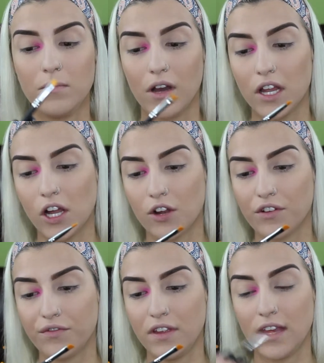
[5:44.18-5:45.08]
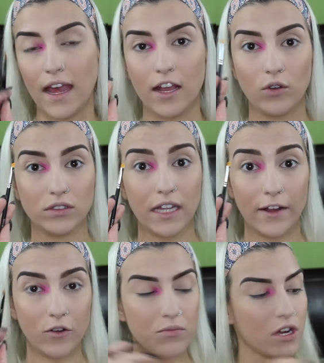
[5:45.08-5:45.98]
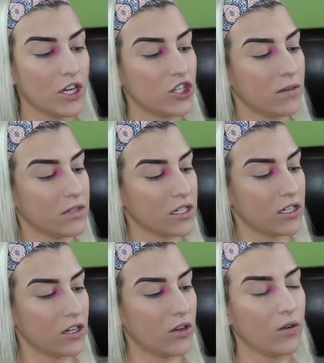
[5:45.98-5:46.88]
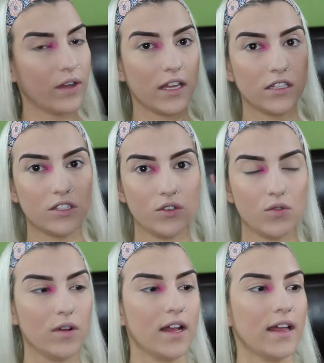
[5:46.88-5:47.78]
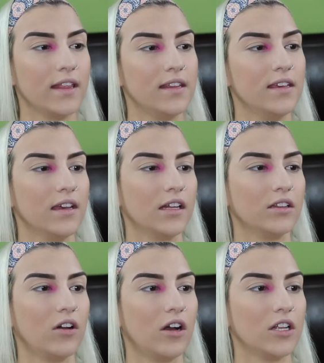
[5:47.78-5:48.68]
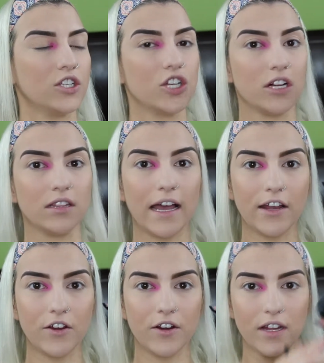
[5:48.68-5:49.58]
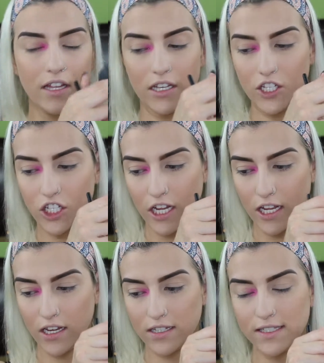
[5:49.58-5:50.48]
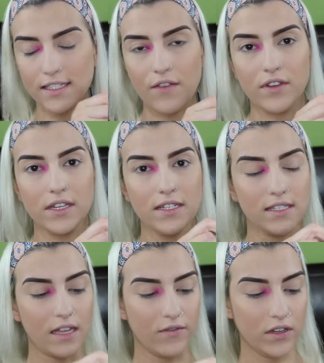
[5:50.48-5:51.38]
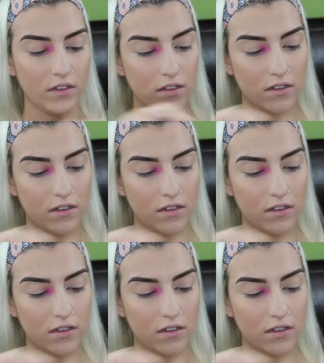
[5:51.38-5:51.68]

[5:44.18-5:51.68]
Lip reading: Bodyography angled liner brush, I'm just going to go into the Inglot Gel Liner in shade 77.